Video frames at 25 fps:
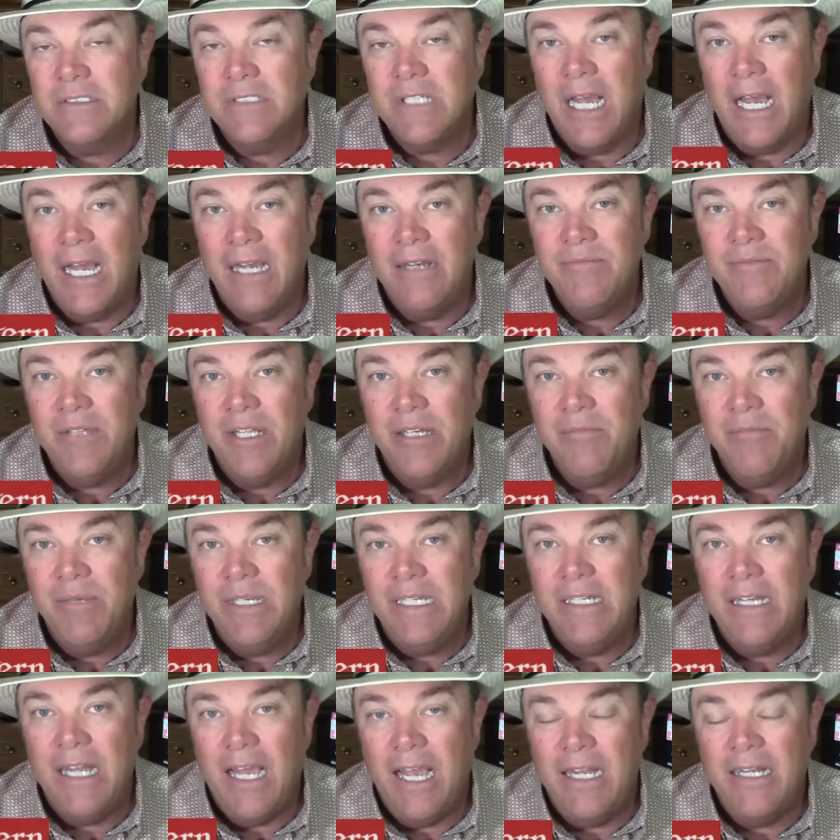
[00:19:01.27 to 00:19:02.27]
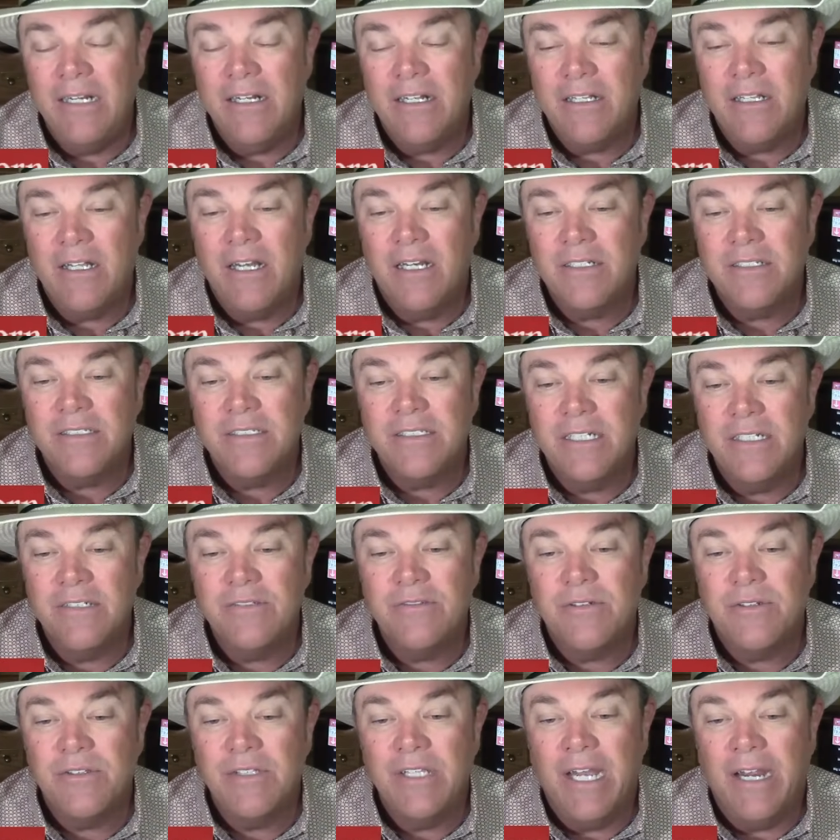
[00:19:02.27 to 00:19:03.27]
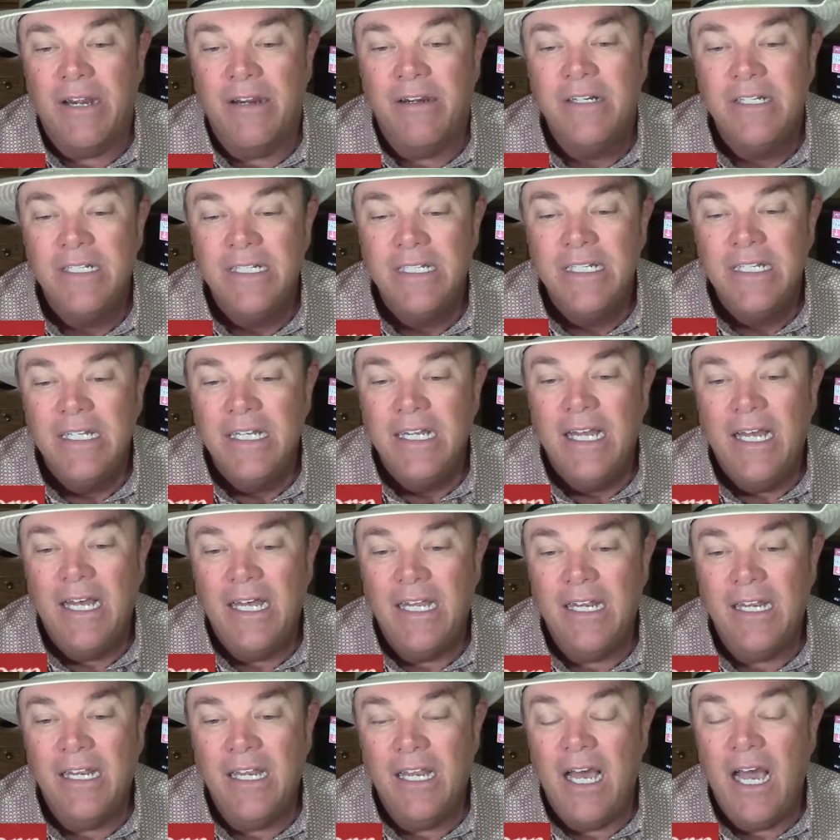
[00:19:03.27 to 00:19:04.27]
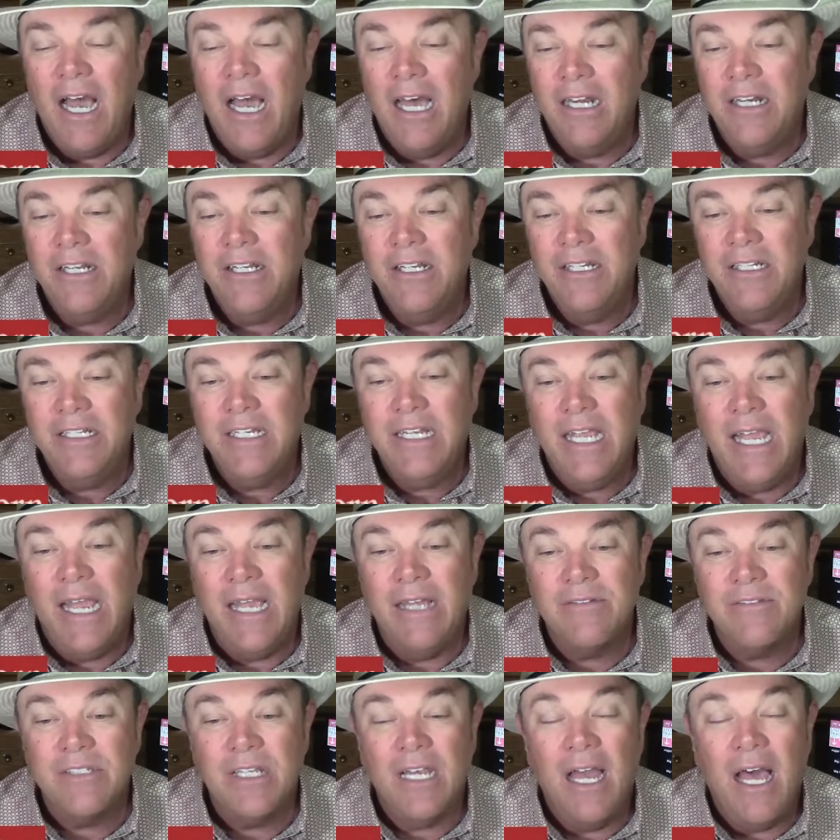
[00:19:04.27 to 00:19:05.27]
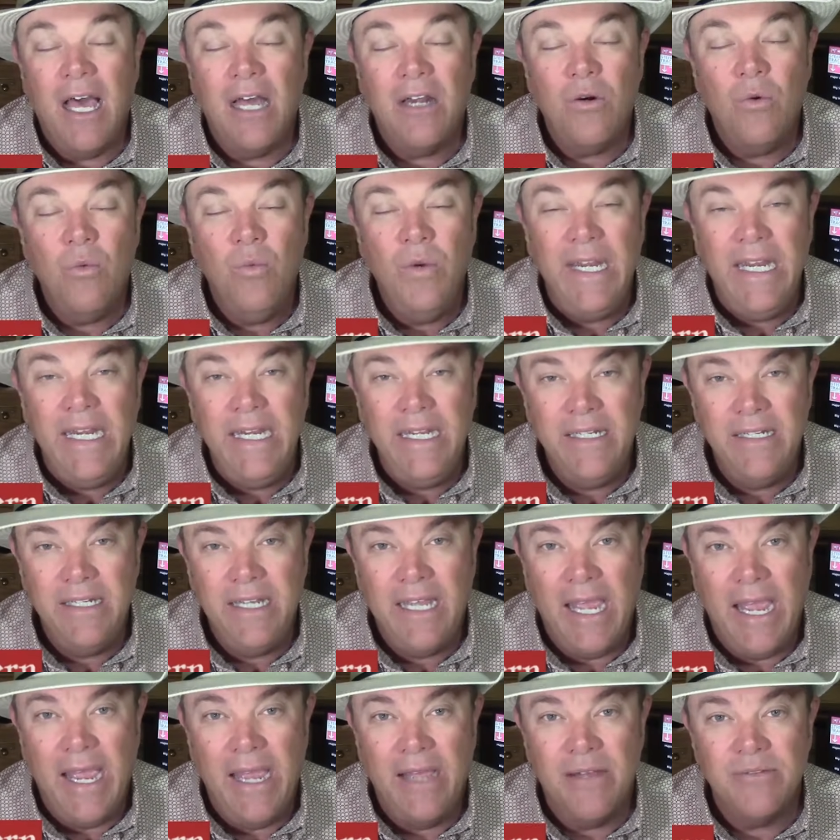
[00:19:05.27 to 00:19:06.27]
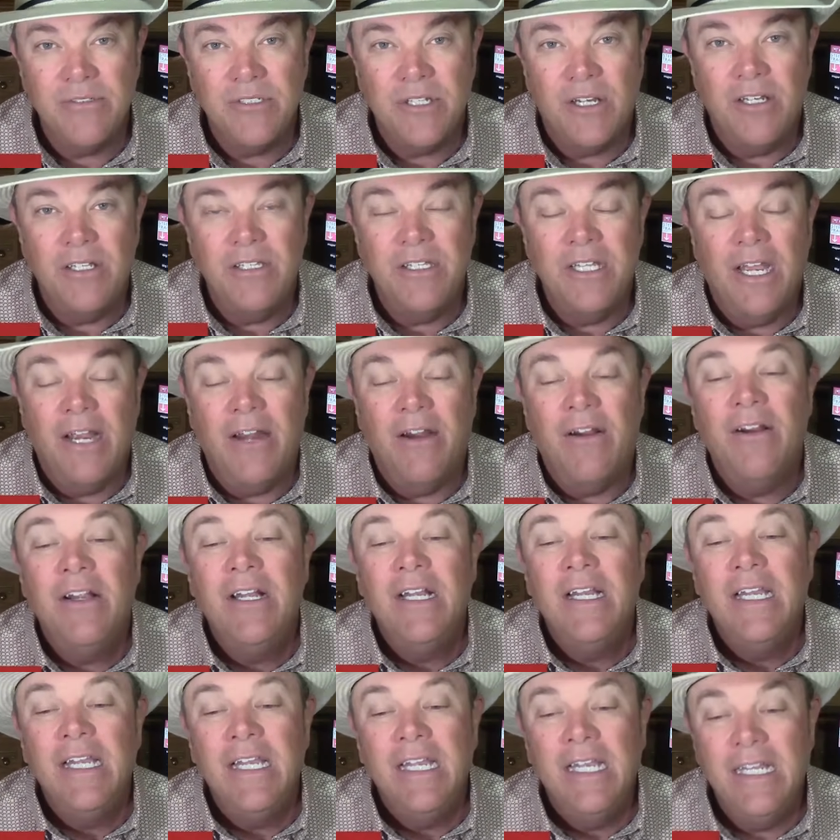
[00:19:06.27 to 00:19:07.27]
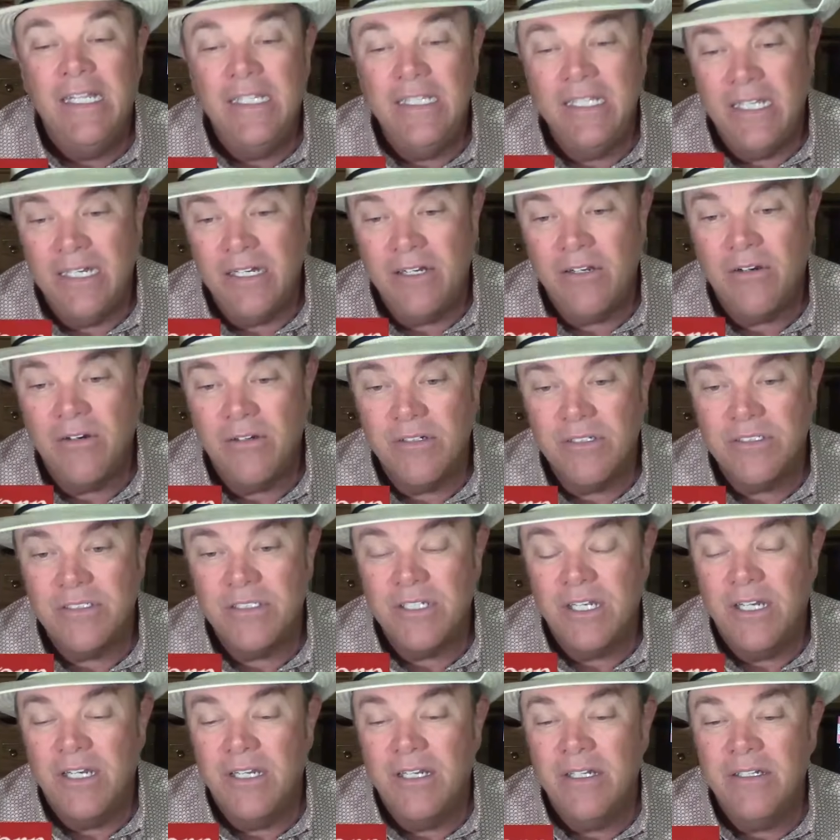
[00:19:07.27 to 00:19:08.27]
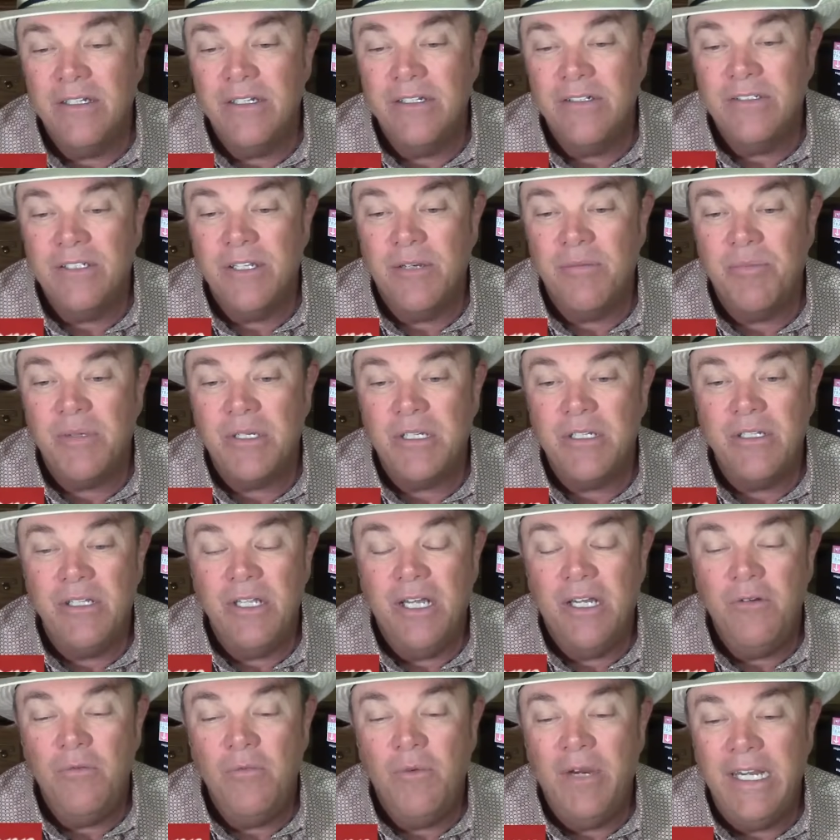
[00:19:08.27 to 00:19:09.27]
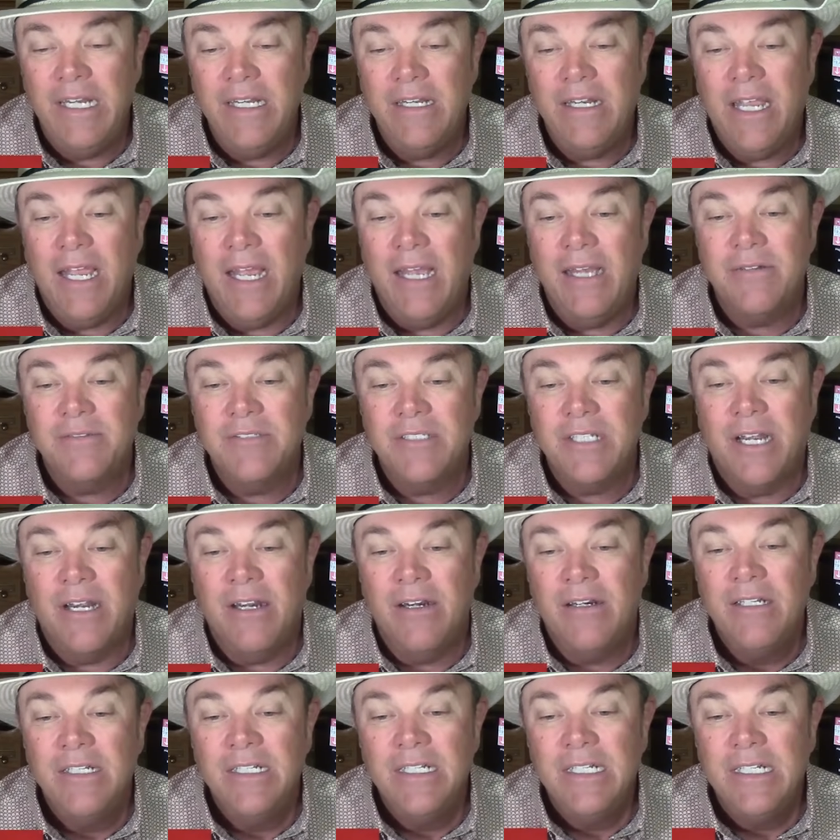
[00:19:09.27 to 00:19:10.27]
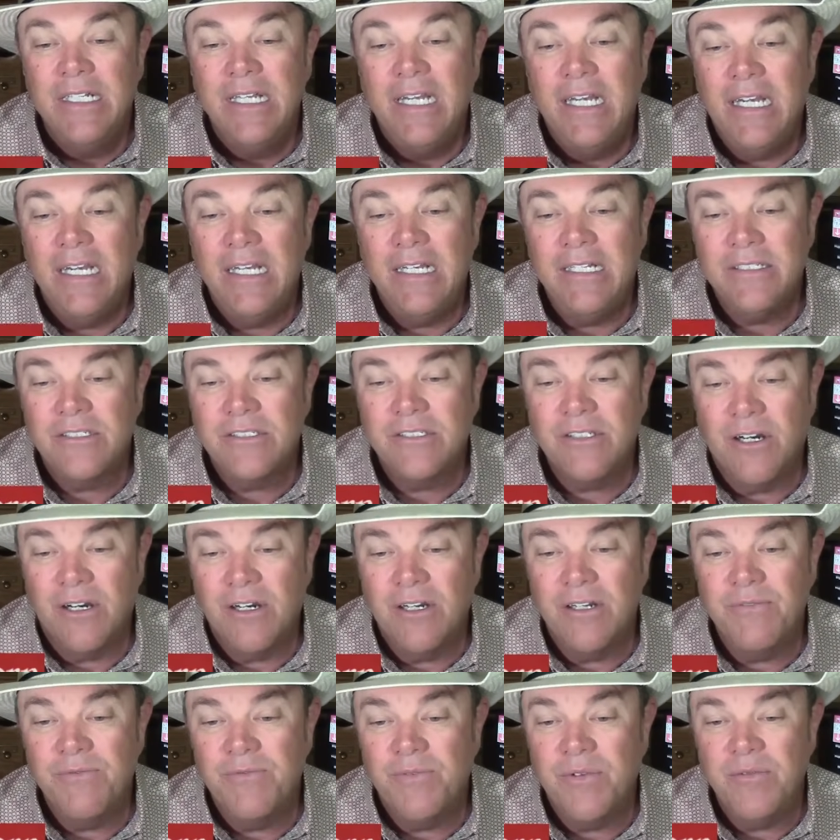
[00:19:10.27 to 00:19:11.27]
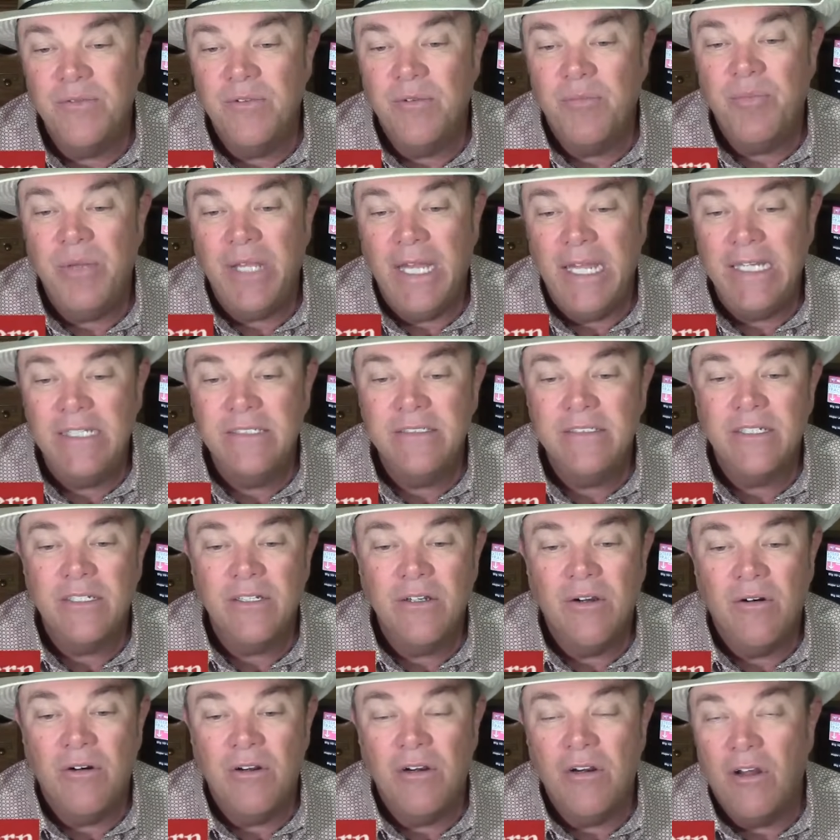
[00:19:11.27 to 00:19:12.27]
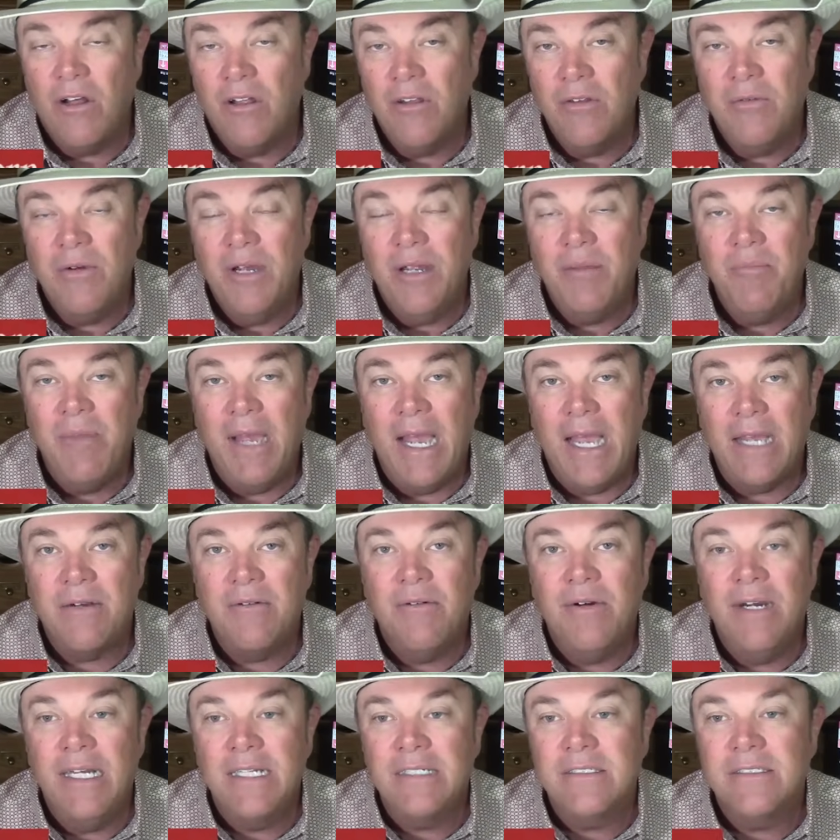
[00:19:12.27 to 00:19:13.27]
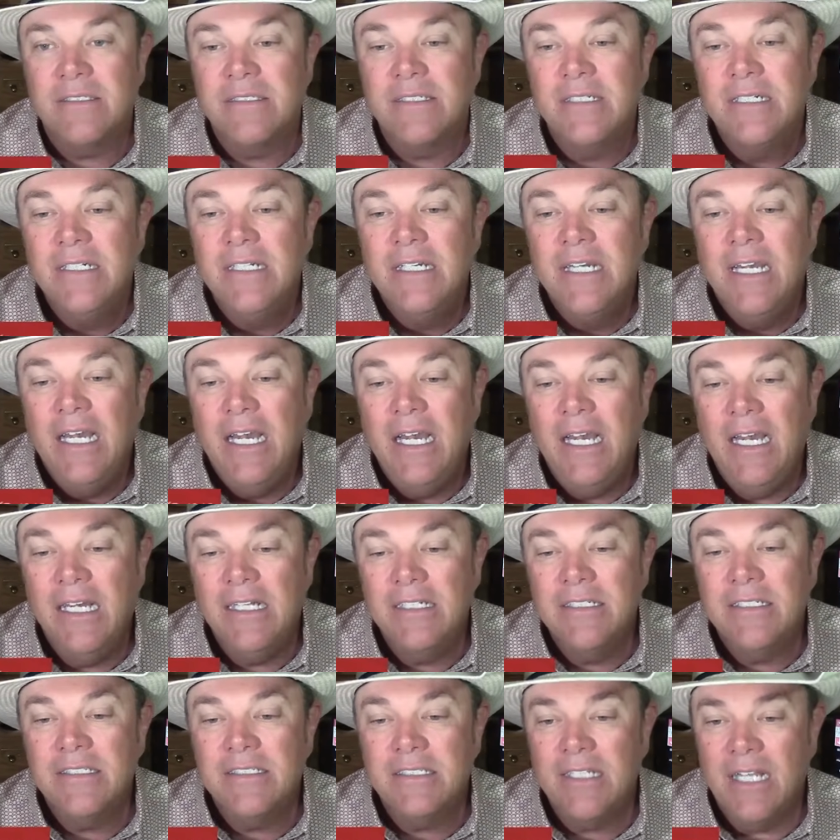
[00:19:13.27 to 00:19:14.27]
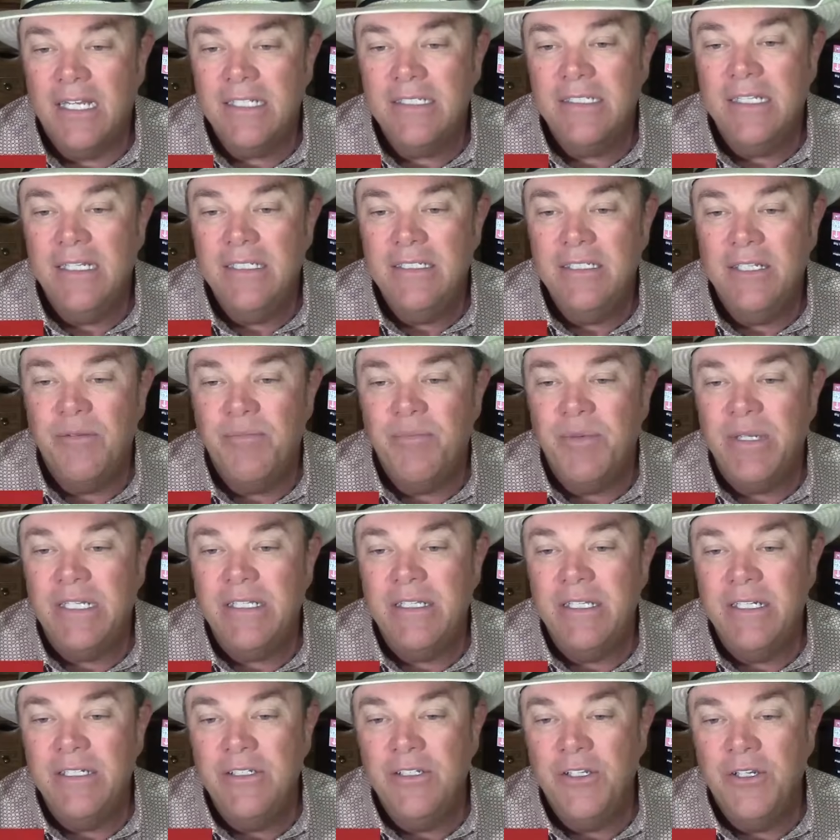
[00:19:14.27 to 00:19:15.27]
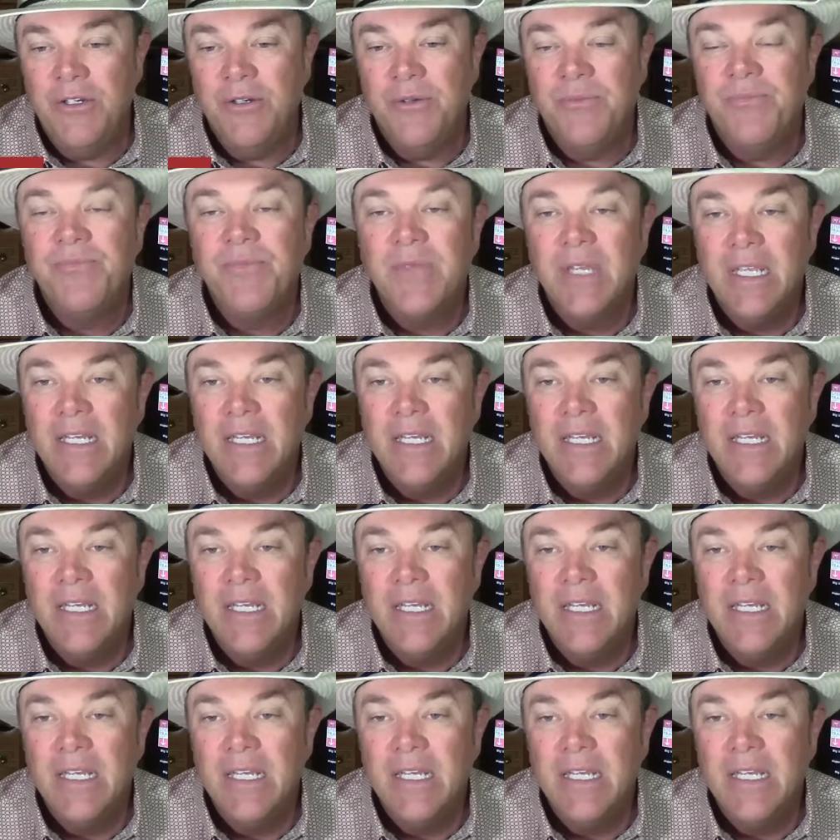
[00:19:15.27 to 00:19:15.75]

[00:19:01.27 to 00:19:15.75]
Time. That'll be 9 o'clock Central there. A lot of good calves, a lot of weaned calves on there. And then, of course, your typical unweaned calves there, starting from the plains and going all the way back west, just like they typically do.